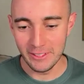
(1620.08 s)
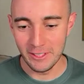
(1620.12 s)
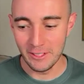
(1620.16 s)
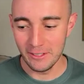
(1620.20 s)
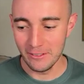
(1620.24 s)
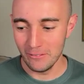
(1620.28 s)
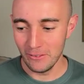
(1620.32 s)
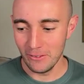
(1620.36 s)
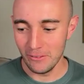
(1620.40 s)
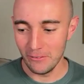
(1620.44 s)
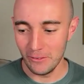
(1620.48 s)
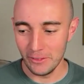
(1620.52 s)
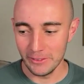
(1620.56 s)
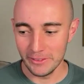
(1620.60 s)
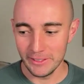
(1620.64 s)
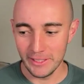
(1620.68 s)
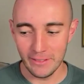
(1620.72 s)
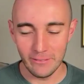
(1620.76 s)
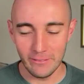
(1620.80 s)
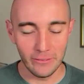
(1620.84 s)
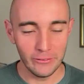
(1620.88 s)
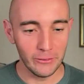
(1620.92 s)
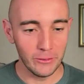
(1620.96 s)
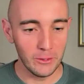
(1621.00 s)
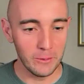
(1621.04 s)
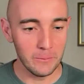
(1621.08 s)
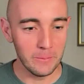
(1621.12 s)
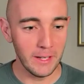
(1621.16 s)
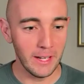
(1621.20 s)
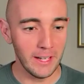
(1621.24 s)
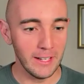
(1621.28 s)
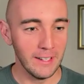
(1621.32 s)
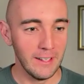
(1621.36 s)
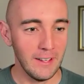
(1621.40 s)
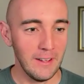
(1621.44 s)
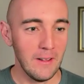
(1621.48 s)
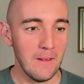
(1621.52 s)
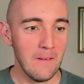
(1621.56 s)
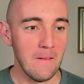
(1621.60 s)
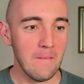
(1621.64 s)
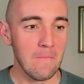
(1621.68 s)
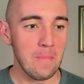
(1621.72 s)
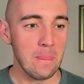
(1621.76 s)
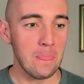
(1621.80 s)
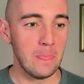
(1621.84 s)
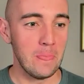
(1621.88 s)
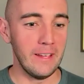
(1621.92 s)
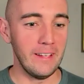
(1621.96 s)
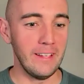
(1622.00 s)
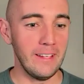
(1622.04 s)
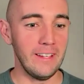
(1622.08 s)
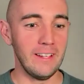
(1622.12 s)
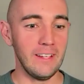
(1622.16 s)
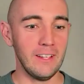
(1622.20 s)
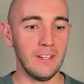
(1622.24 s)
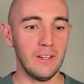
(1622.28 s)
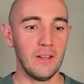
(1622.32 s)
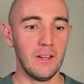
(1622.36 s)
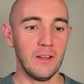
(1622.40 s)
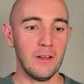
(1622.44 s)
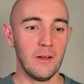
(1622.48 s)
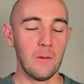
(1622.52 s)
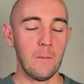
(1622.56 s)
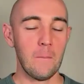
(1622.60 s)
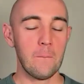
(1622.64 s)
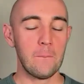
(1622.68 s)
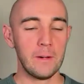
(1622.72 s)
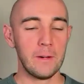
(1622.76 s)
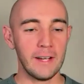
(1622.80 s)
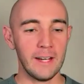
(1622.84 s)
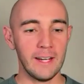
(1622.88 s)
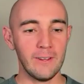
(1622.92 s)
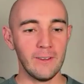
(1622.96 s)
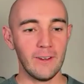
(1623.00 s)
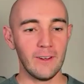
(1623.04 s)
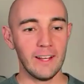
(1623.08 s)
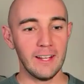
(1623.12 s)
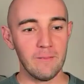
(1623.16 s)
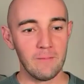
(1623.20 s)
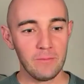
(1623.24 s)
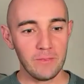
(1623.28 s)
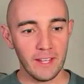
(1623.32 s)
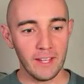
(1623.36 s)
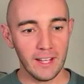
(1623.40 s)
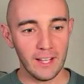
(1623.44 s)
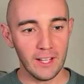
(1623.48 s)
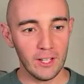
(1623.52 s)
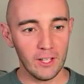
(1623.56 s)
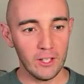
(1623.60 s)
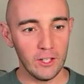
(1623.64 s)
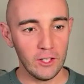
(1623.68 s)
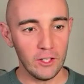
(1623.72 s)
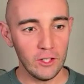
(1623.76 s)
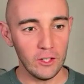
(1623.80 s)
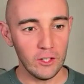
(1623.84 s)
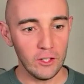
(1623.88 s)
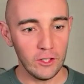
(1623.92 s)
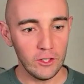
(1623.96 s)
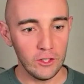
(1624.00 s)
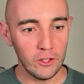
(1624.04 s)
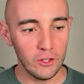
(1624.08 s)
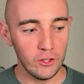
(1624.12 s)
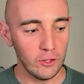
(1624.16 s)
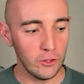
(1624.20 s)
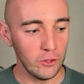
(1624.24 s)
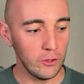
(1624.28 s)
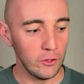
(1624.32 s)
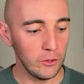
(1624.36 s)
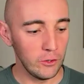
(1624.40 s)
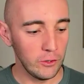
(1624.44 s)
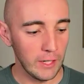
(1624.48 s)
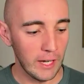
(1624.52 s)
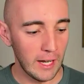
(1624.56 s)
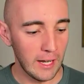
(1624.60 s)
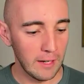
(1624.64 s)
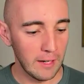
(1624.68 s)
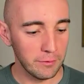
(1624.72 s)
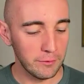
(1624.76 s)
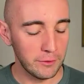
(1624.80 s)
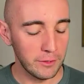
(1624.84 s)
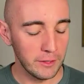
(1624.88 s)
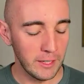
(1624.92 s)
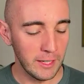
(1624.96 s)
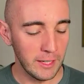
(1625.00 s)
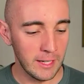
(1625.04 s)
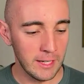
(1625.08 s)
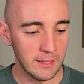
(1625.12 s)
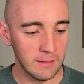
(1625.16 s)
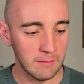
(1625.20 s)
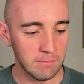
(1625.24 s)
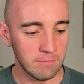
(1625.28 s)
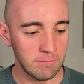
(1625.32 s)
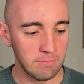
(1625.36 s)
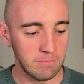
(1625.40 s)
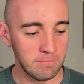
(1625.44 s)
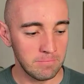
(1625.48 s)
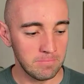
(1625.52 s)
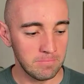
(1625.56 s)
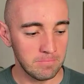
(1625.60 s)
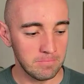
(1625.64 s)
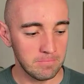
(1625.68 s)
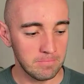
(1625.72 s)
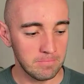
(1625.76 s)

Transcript: know what that was all about. But anyway, you have to